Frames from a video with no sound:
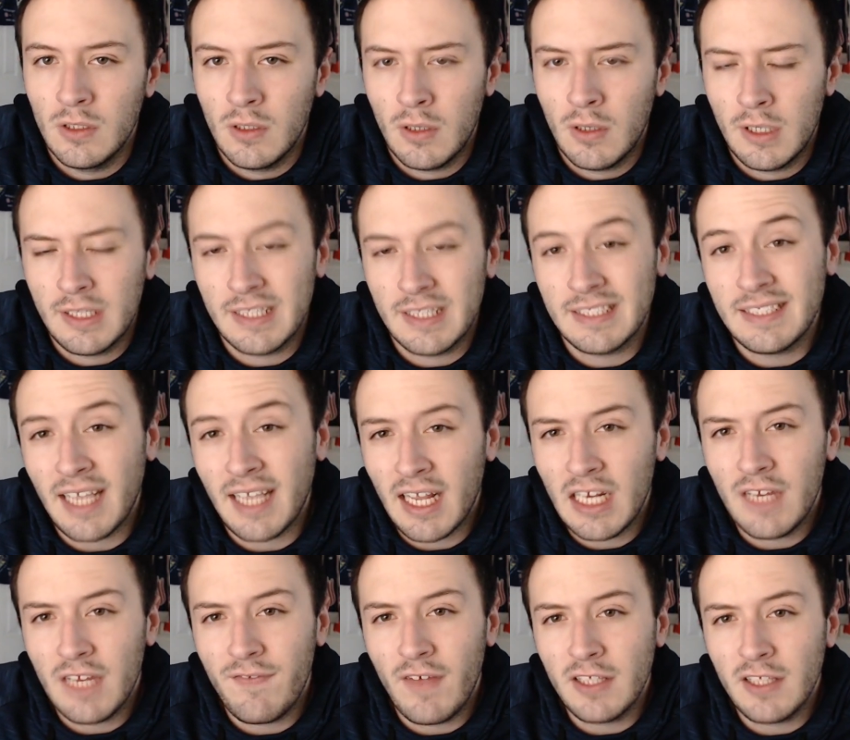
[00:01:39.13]
Alright, the
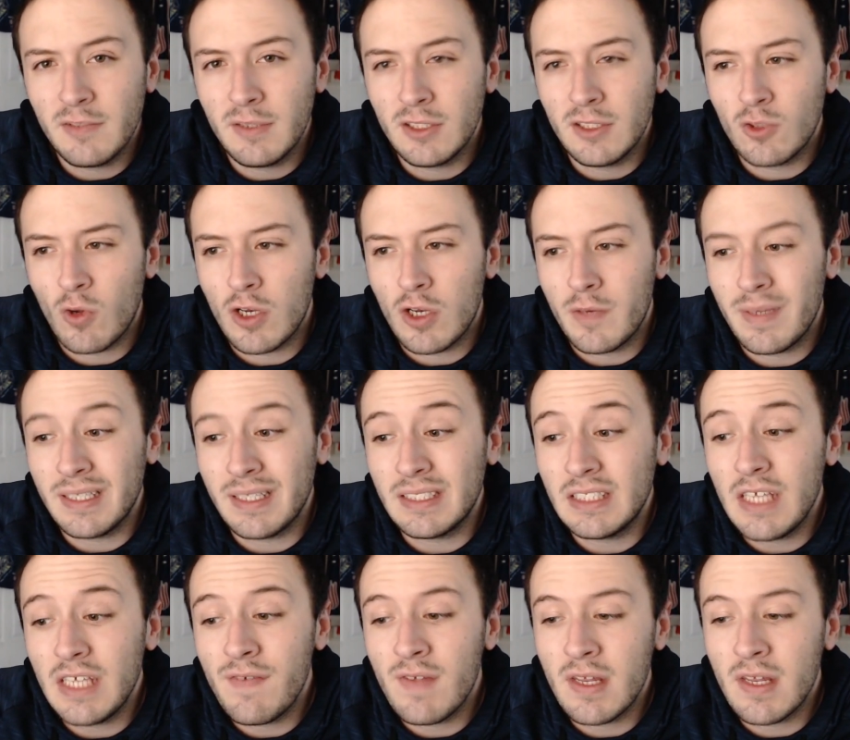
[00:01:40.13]
second defenseman is going to be
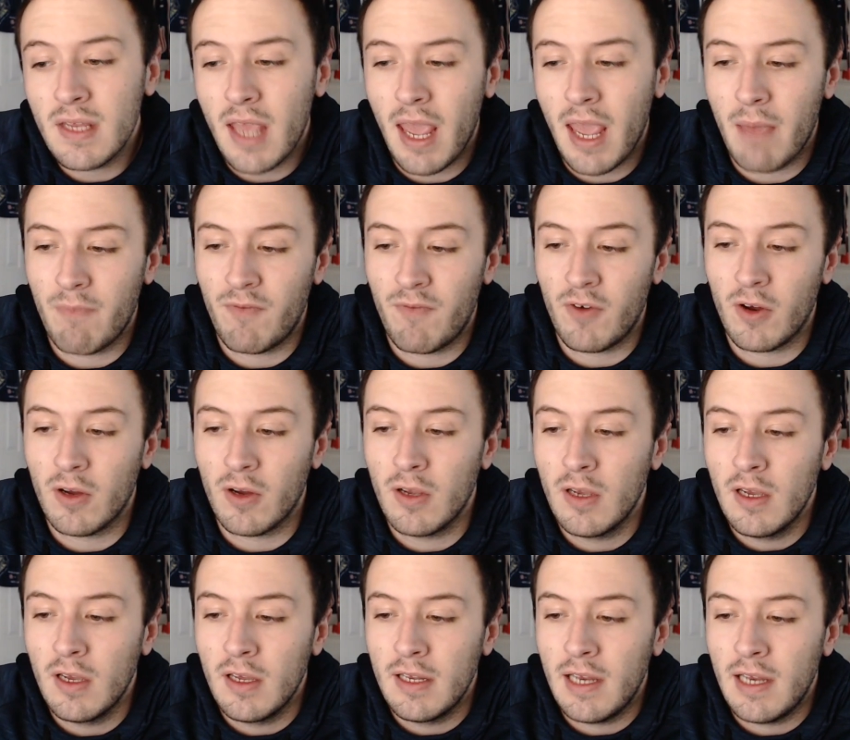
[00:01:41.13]
Steven Campher.
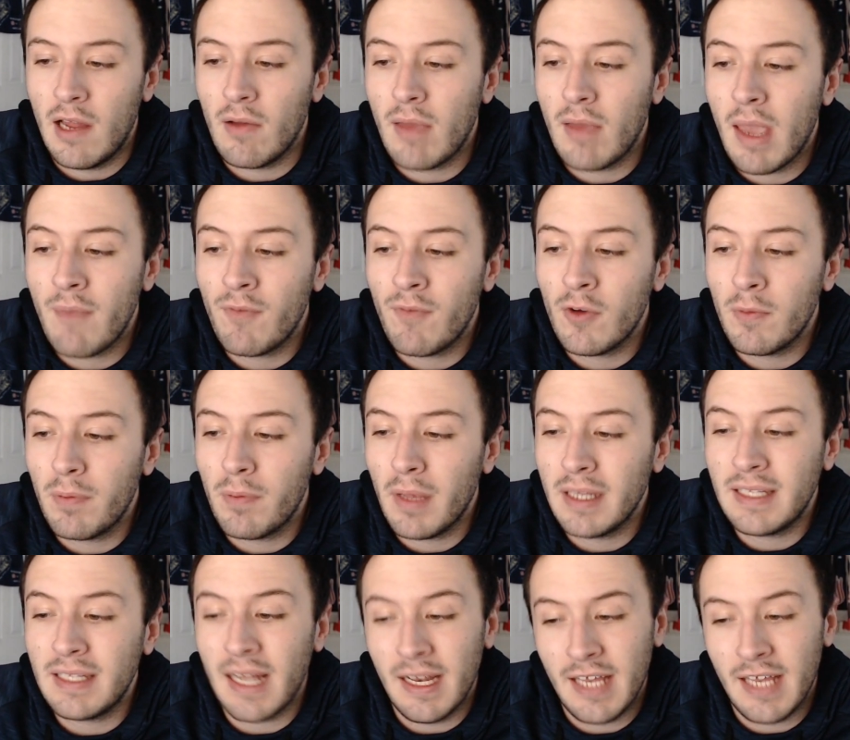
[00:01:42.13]
Now, Campher
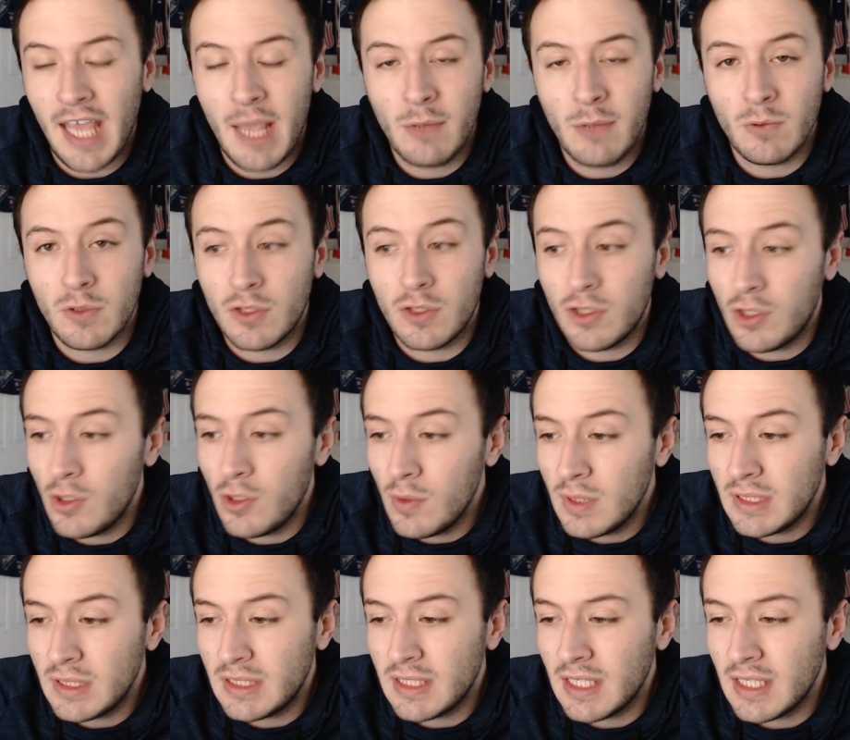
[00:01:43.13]
played 10 games with 2
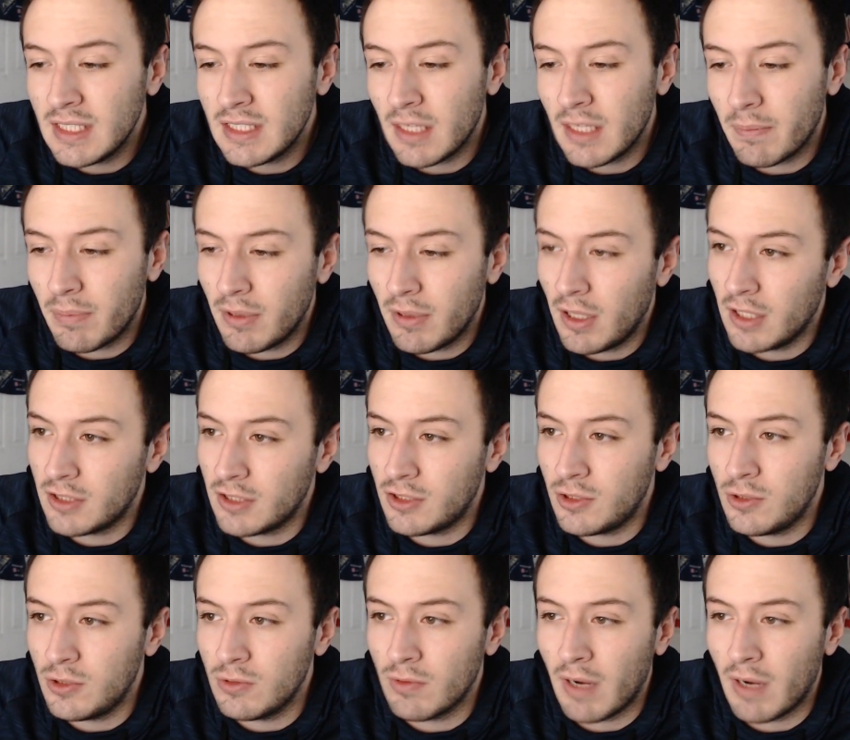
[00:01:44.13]
assists, a
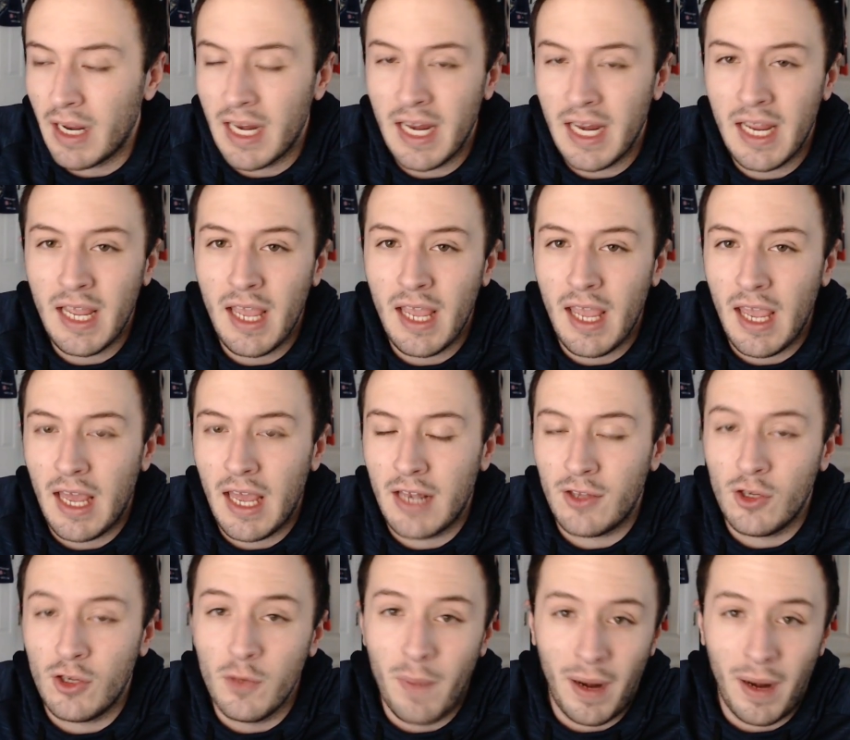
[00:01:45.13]
+2 rating, and
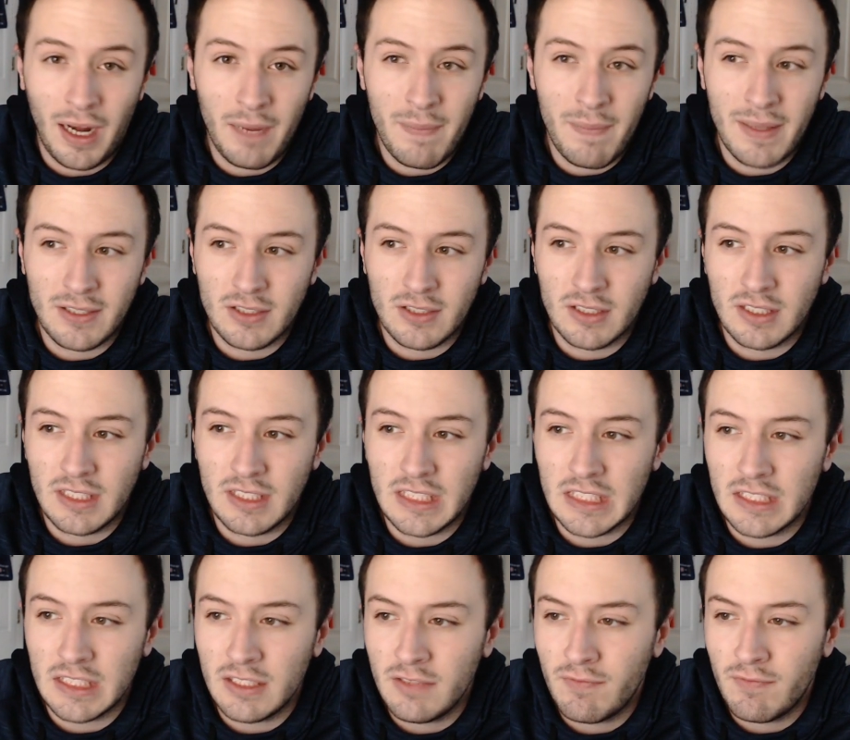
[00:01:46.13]
2 penalty minutes in the
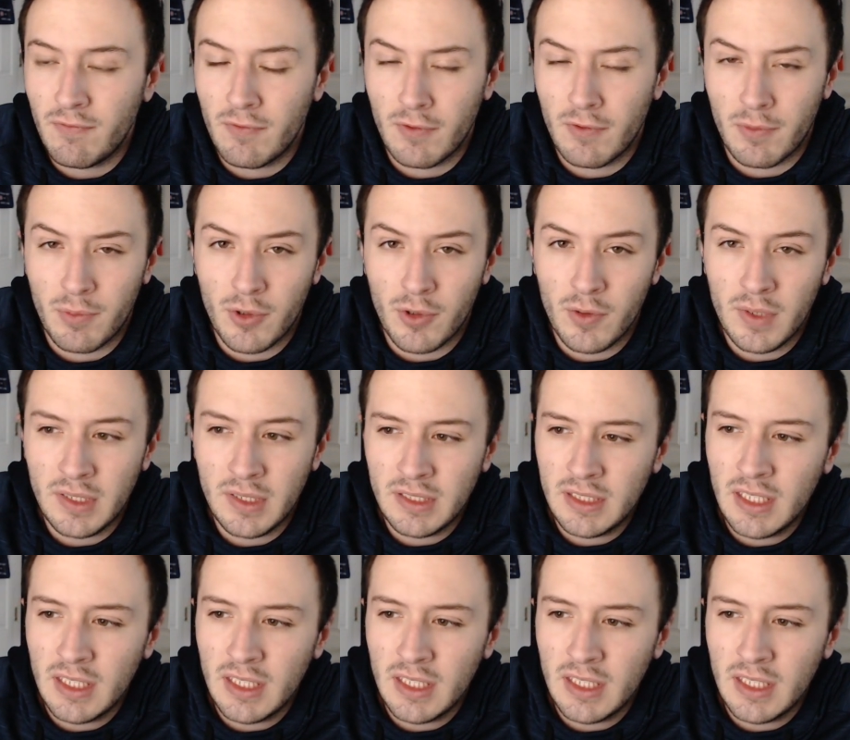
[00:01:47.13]
season for the Bruins.